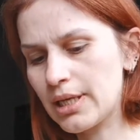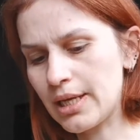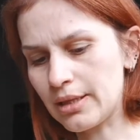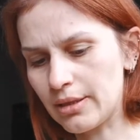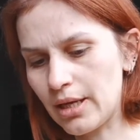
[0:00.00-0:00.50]

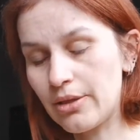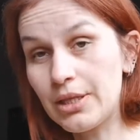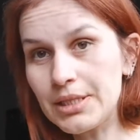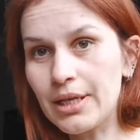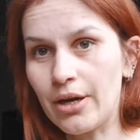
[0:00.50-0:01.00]
And
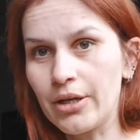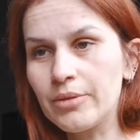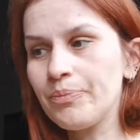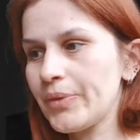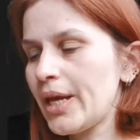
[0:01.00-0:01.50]
this yarn,
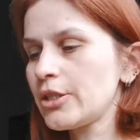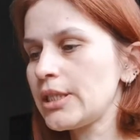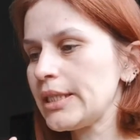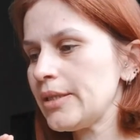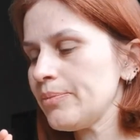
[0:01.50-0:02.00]

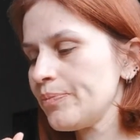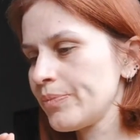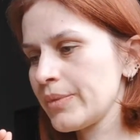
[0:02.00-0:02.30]
actually,